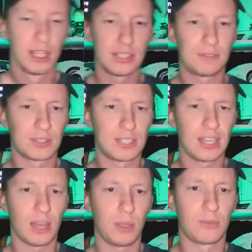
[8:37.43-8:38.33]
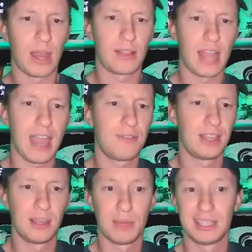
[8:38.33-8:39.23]
Safe to say that we'd rather have
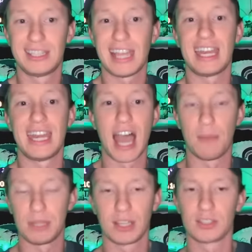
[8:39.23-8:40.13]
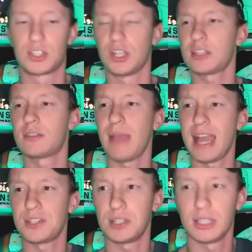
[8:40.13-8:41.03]
him than not because just
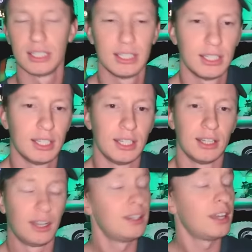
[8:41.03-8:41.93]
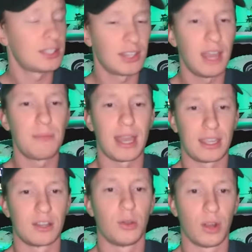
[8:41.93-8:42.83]
imagine a nice
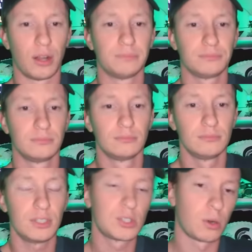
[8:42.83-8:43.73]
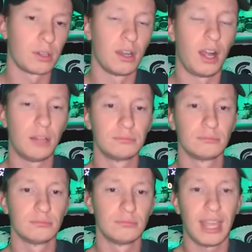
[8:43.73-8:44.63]
linebacking corps with Jordan Hall
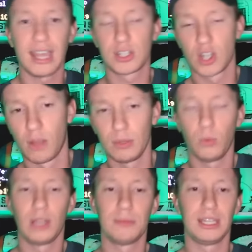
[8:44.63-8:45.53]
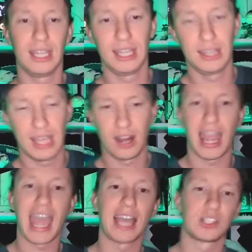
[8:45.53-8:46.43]
and Jacoby Windmon in there
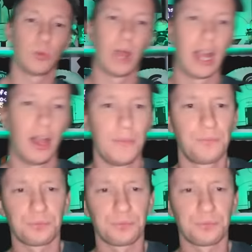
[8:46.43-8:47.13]
as well.